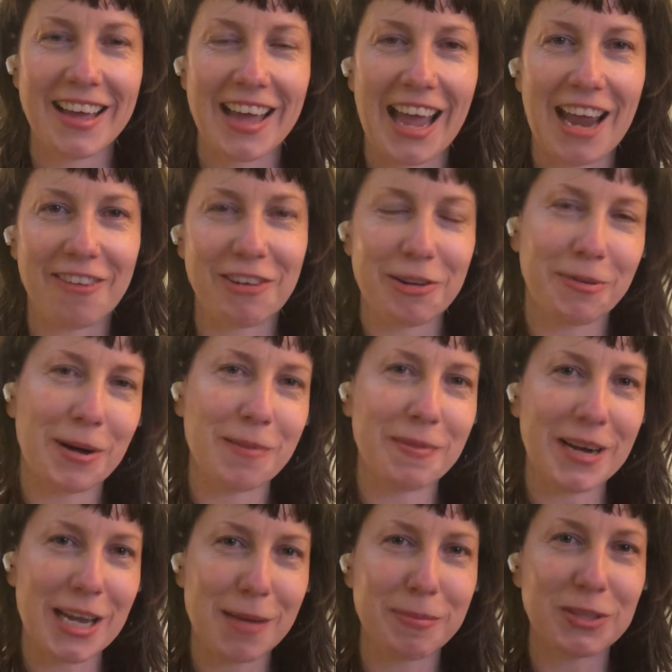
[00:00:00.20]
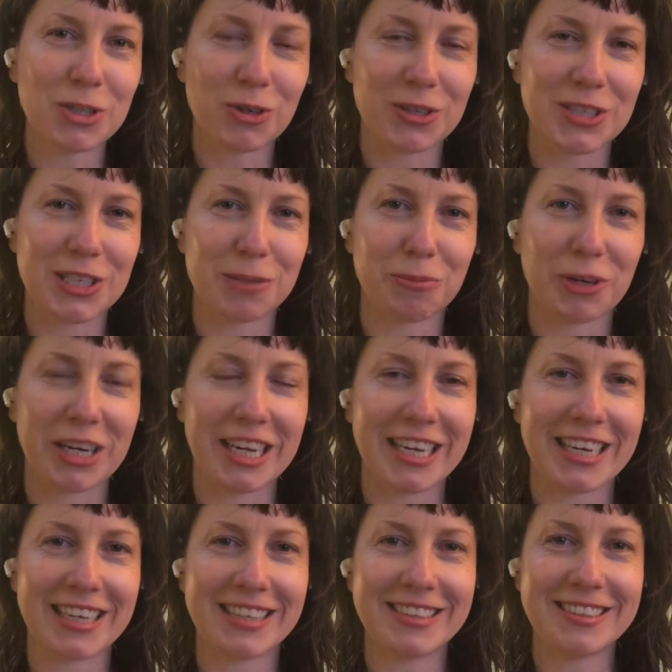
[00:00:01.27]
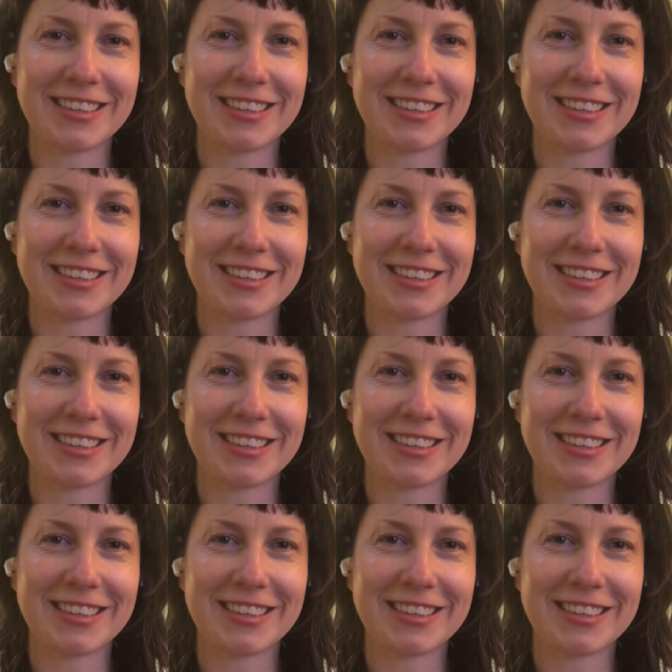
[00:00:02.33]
Hey everyone, my name is Crystal Marie Higgins.